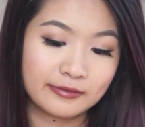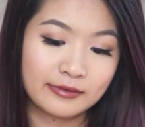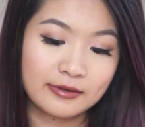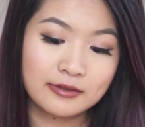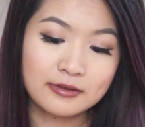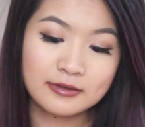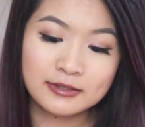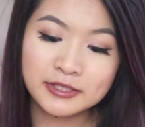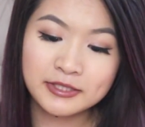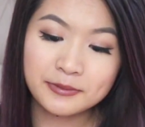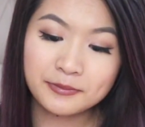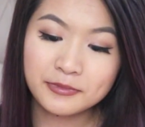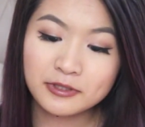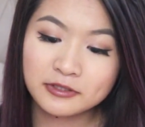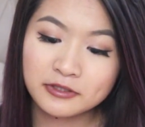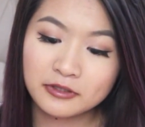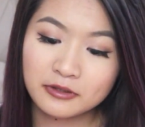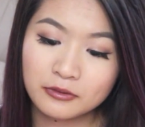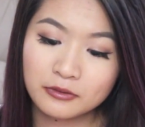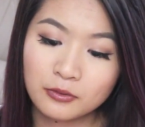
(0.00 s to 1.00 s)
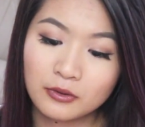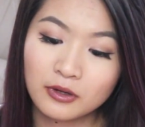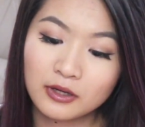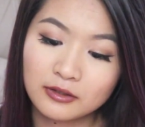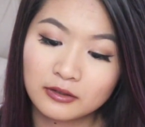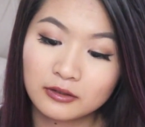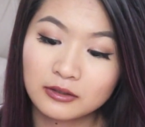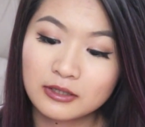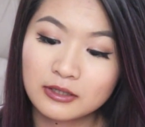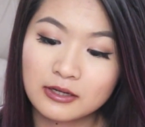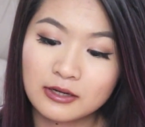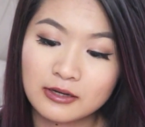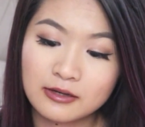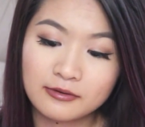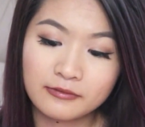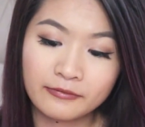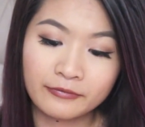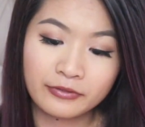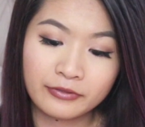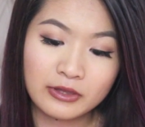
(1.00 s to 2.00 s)
They look similar to the quality
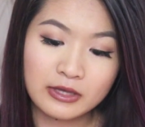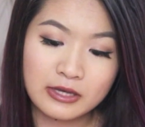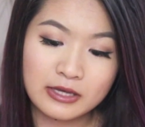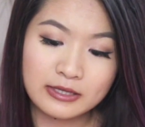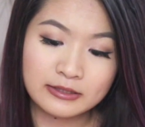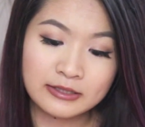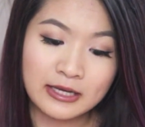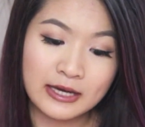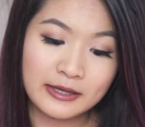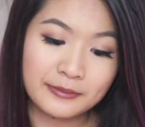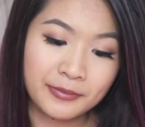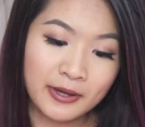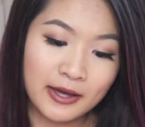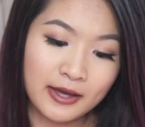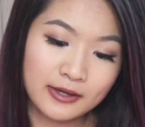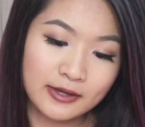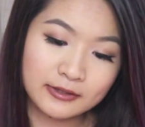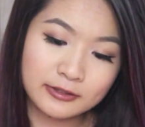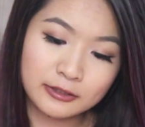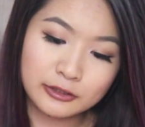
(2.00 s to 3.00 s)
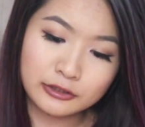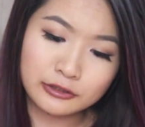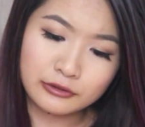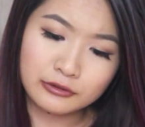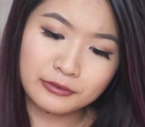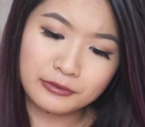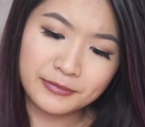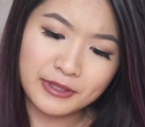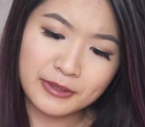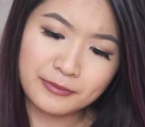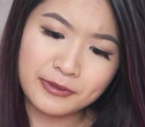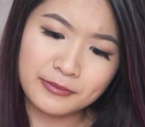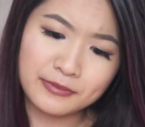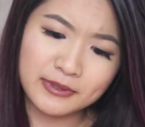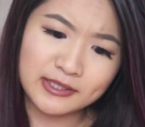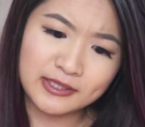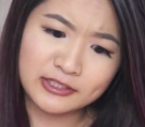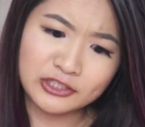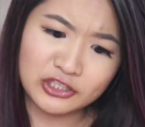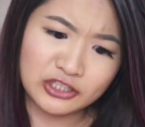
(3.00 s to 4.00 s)
of the ten packs, so it might be
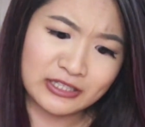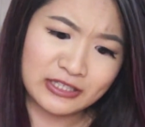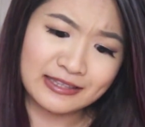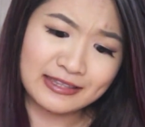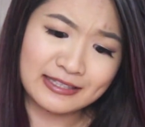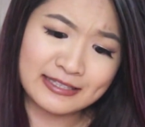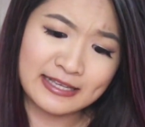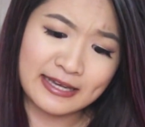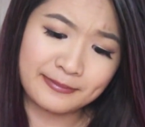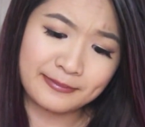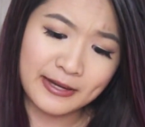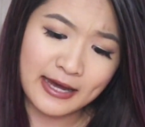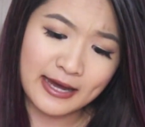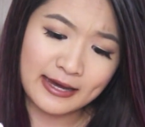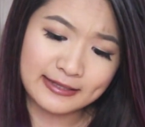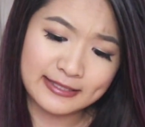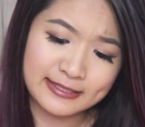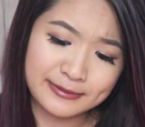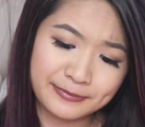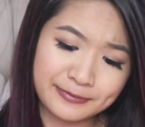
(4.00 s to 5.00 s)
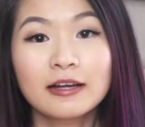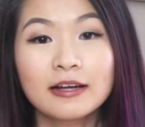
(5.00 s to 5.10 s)
better to just get the ten packs.